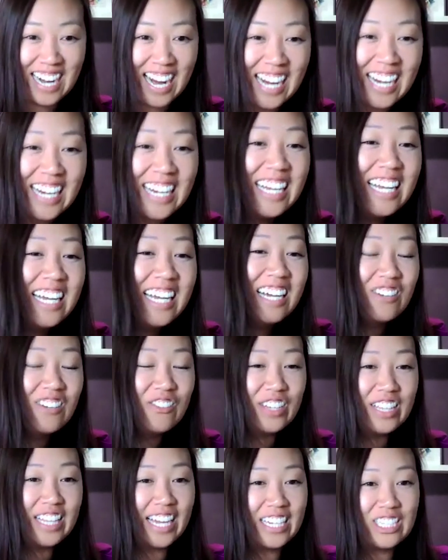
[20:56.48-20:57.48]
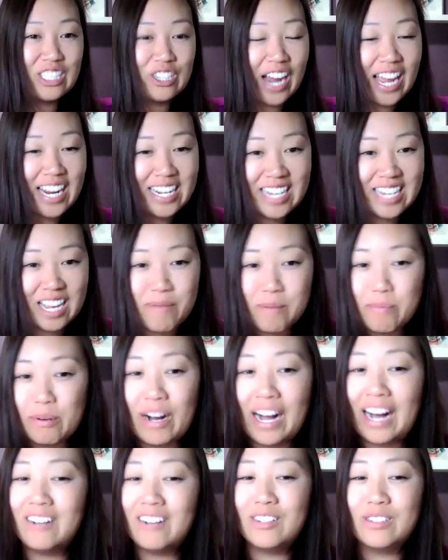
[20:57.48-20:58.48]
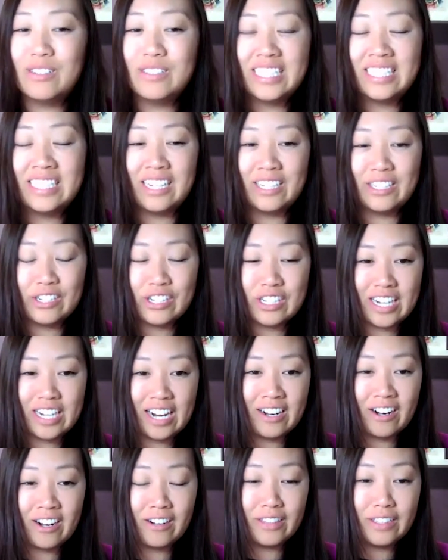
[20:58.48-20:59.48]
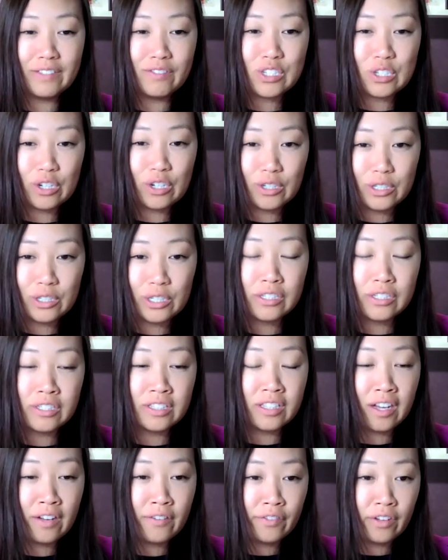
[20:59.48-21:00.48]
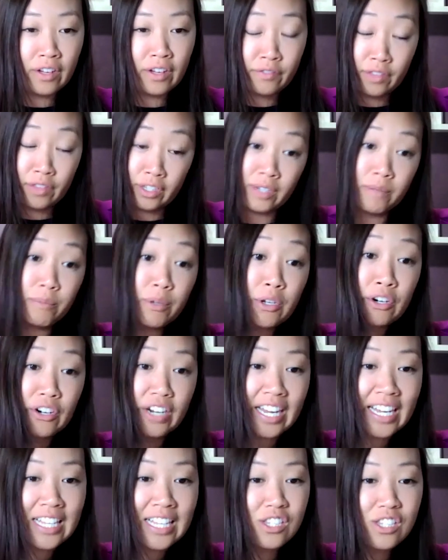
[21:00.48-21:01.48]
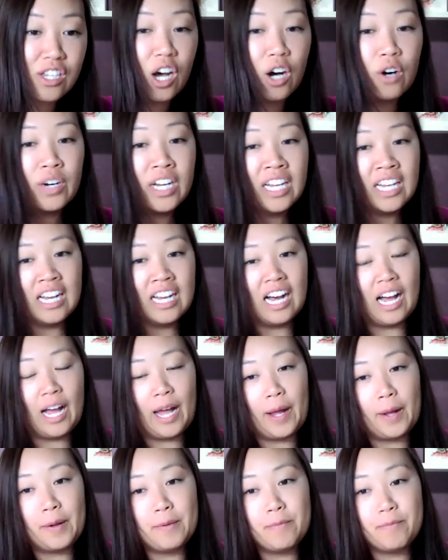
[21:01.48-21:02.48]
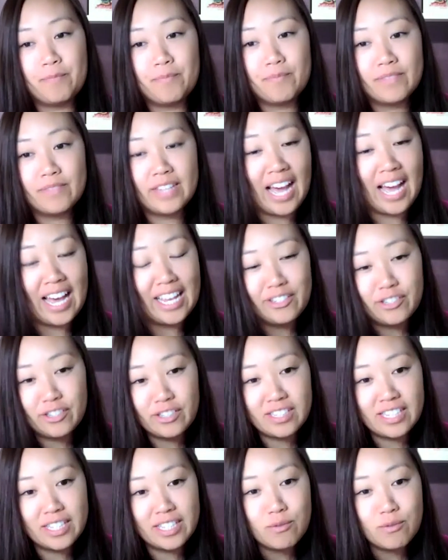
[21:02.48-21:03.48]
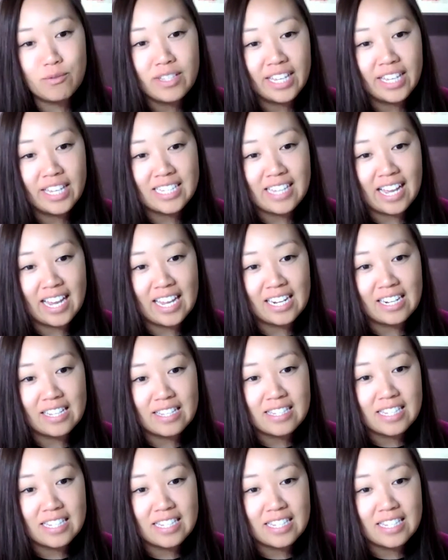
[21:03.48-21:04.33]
right? We like try to take people out who didn't understand our lived struggles of, of the community. And so, um, yeah, it's just, it's really exciting to